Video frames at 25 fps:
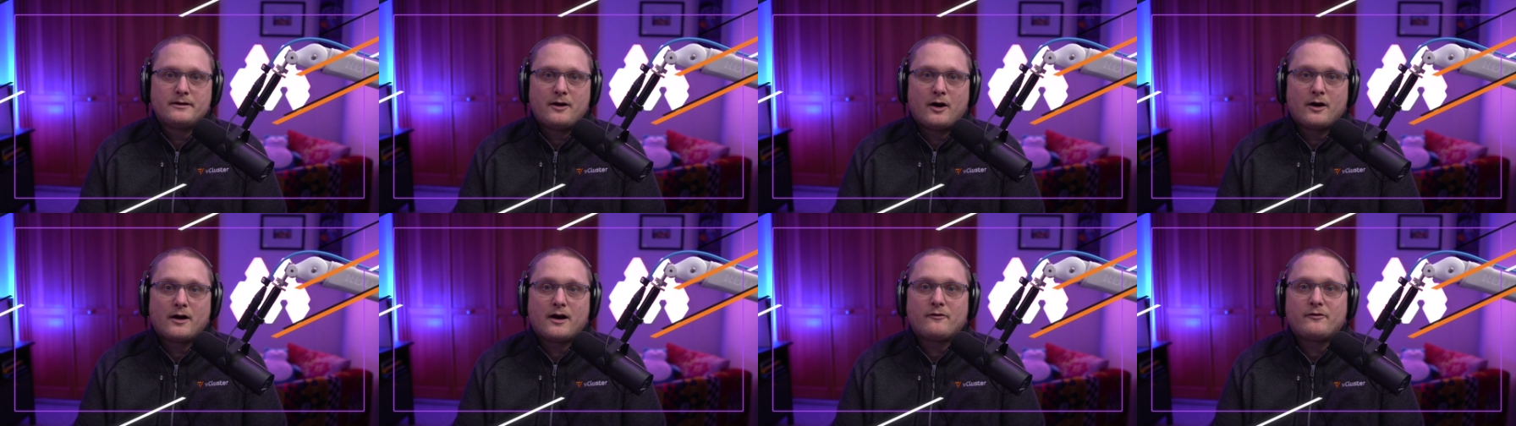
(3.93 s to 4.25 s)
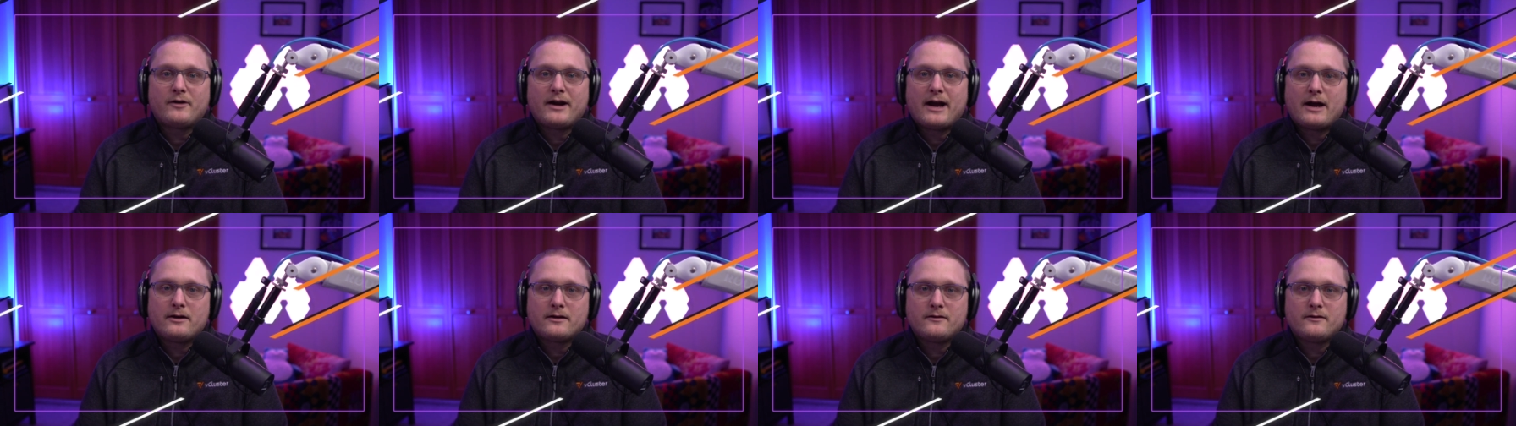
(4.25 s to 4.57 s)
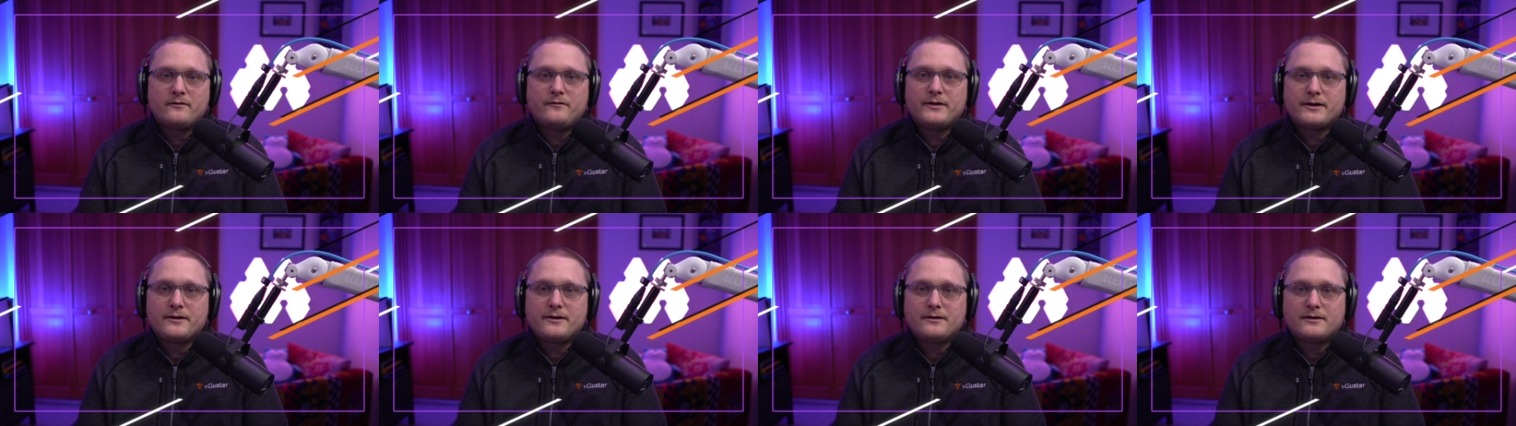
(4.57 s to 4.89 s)
I'll cover how to
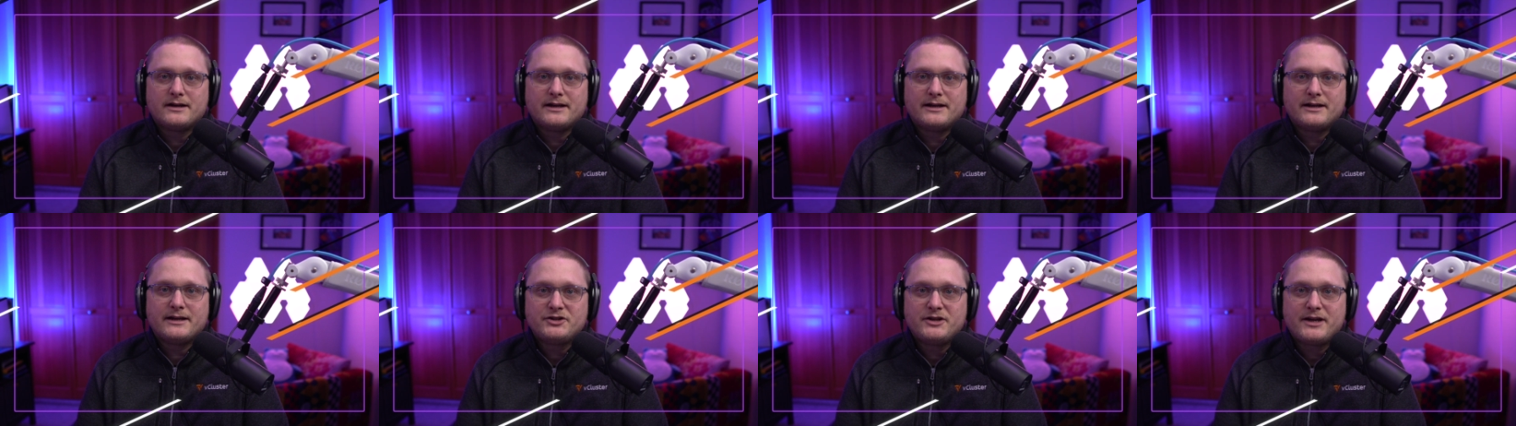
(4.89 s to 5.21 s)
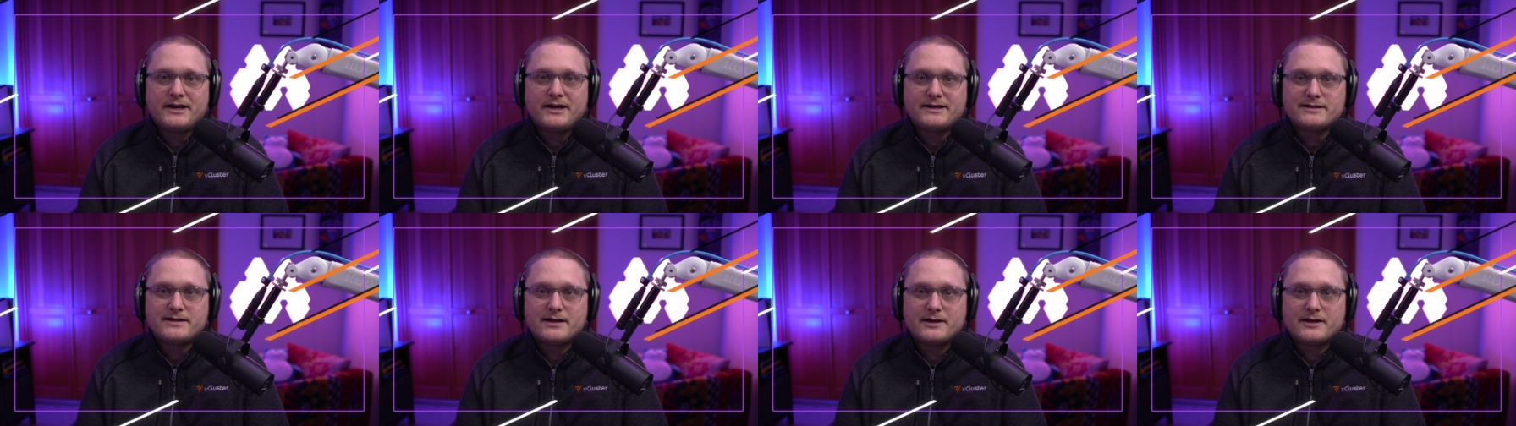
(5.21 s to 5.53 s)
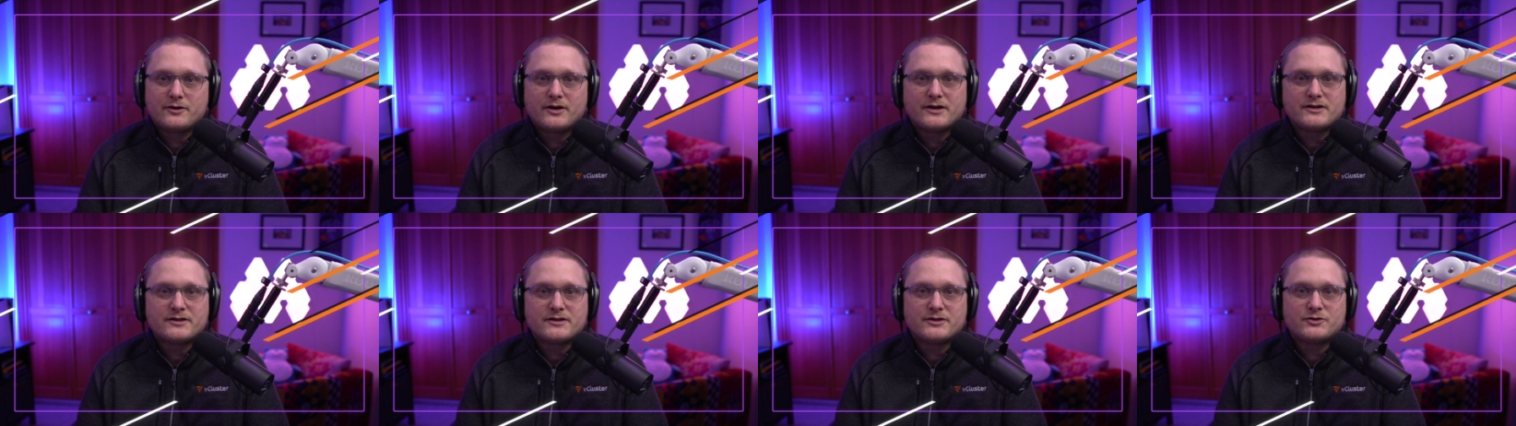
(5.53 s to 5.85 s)
configure an Nginx
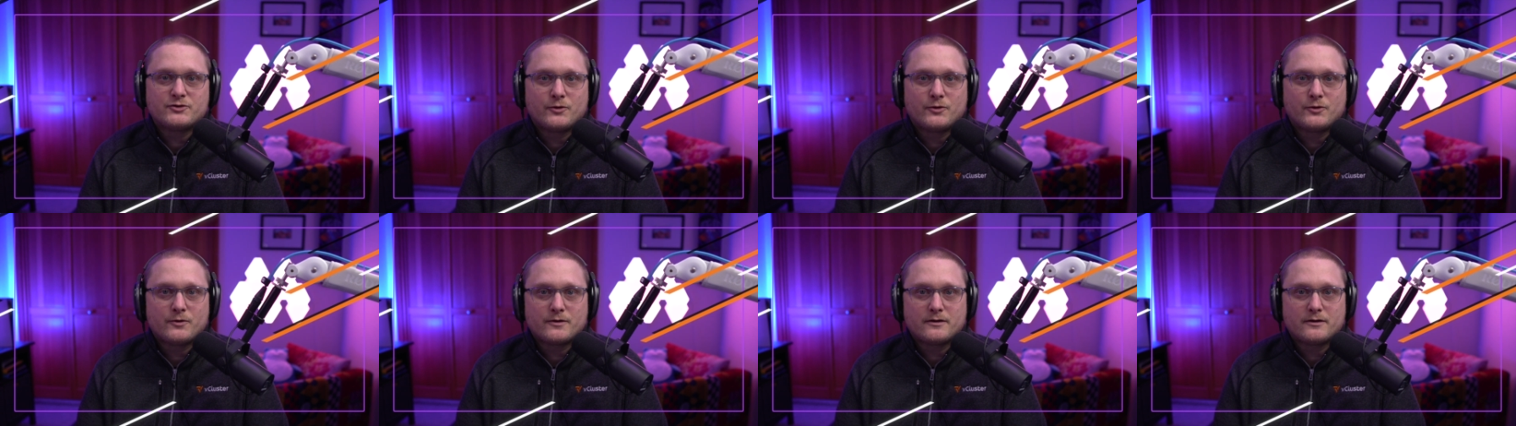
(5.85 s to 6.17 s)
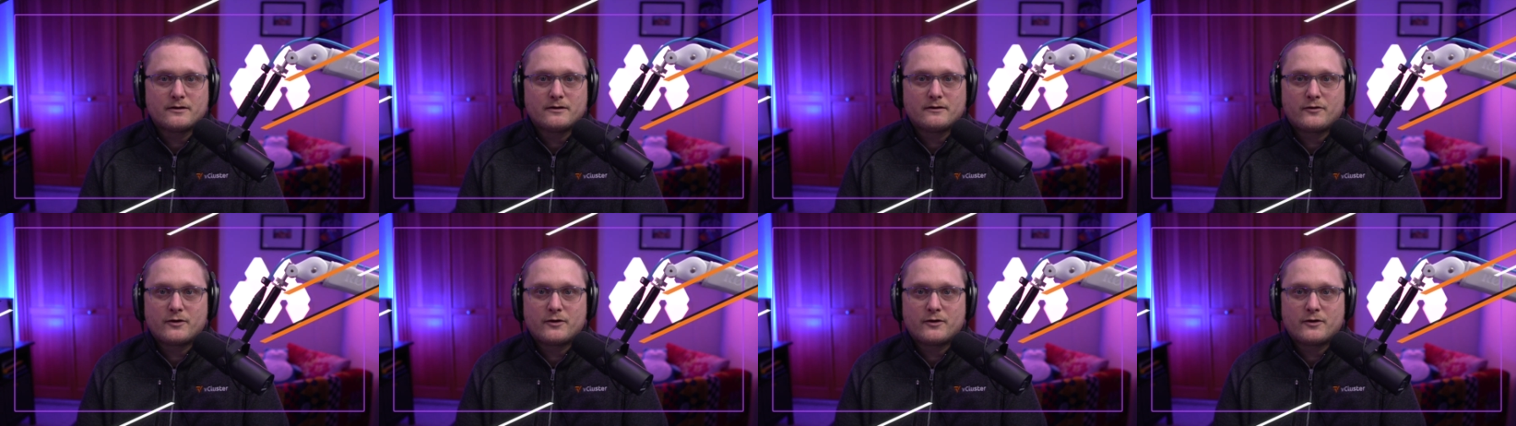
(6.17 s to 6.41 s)
ingress controller